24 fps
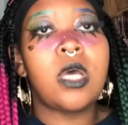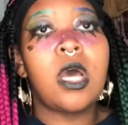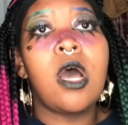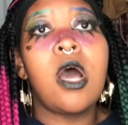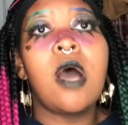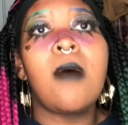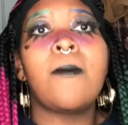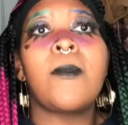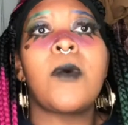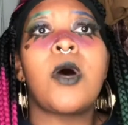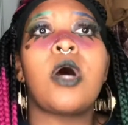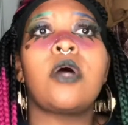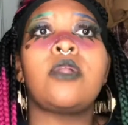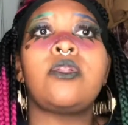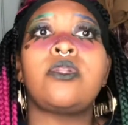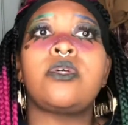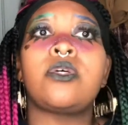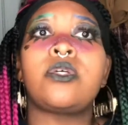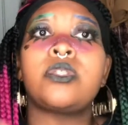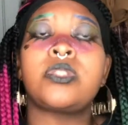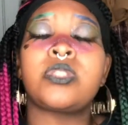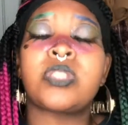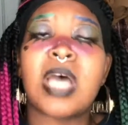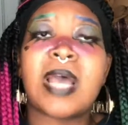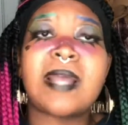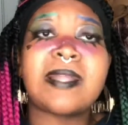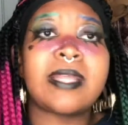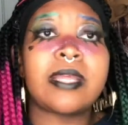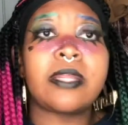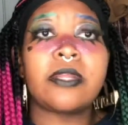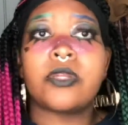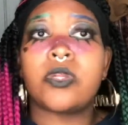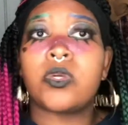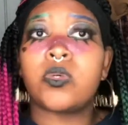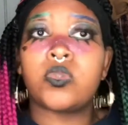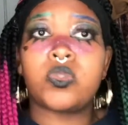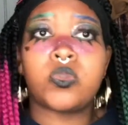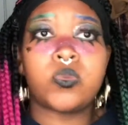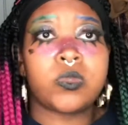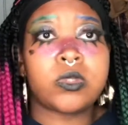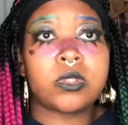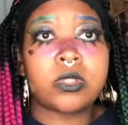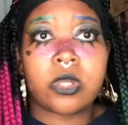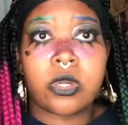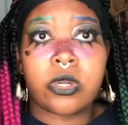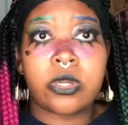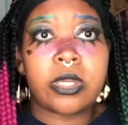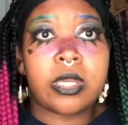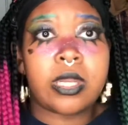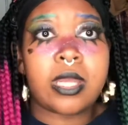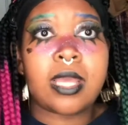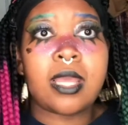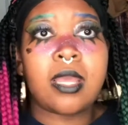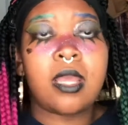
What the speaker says: But on the side, they didn't know she was learning it.